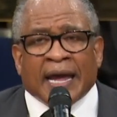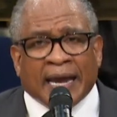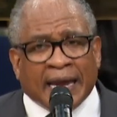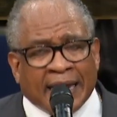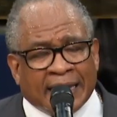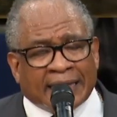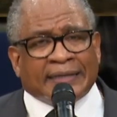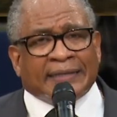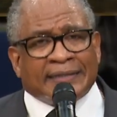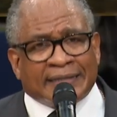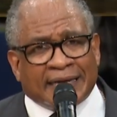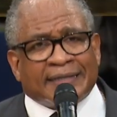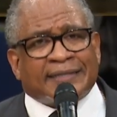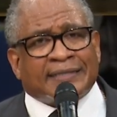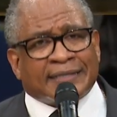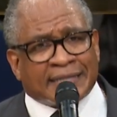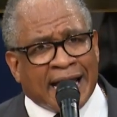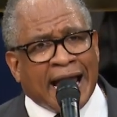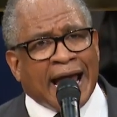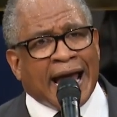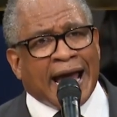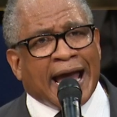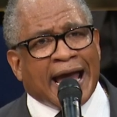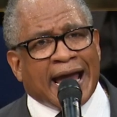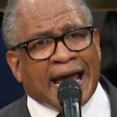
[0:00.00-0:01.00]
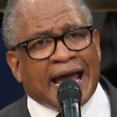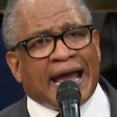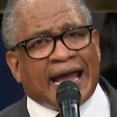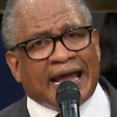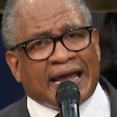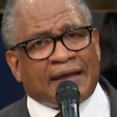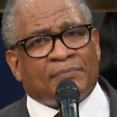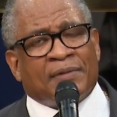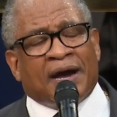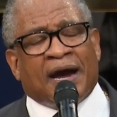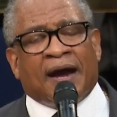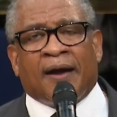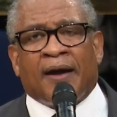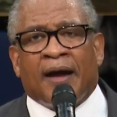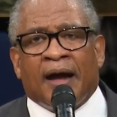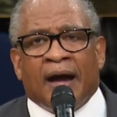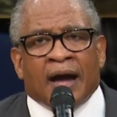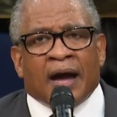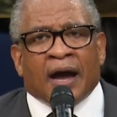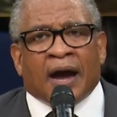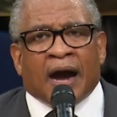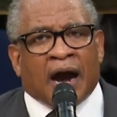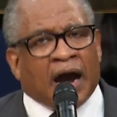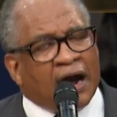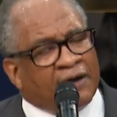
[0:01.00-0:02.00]
in the time
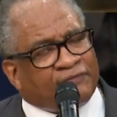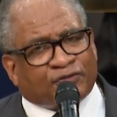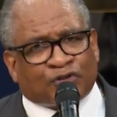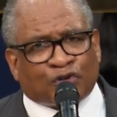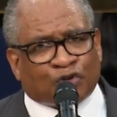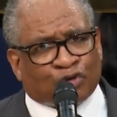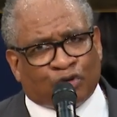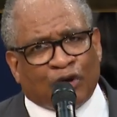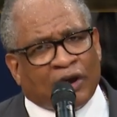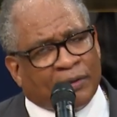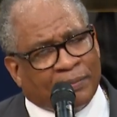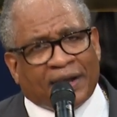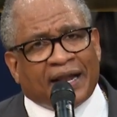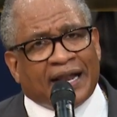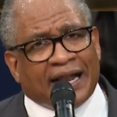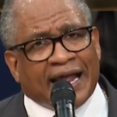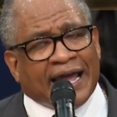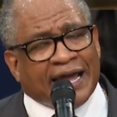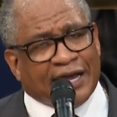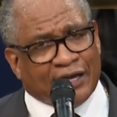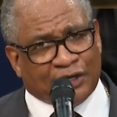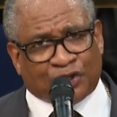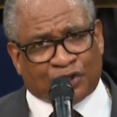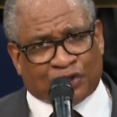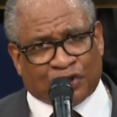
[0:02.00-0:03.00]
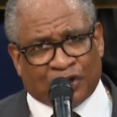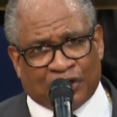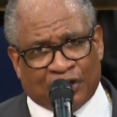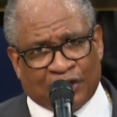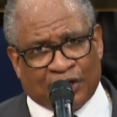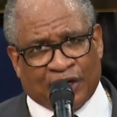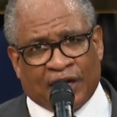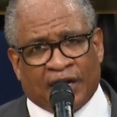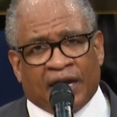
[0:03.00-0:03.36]
of tribulation?